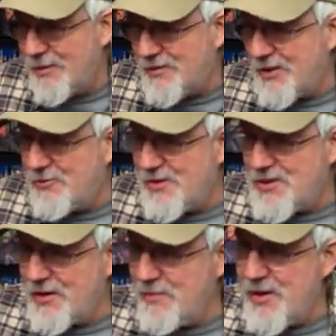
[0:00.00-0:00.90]
It's
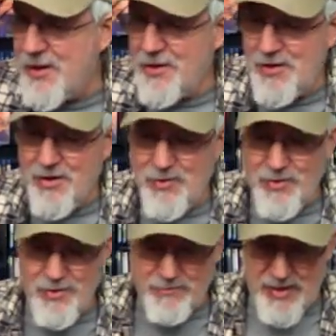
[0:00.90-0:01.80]
interesting to me. And,
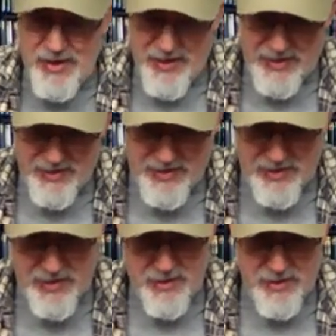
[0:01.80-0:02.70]
oh man,
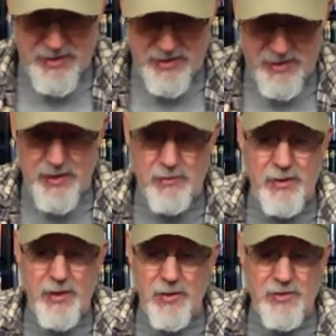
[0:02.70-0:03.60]
here
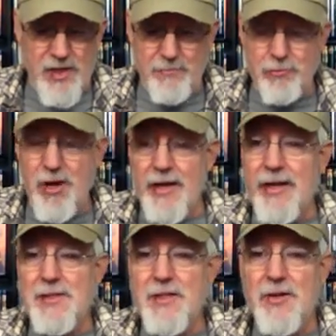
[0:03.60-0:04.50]
we go. Keep running.
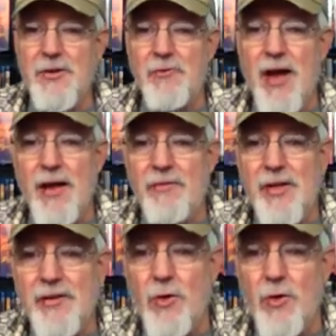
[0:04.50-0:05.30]
It's in the drive-in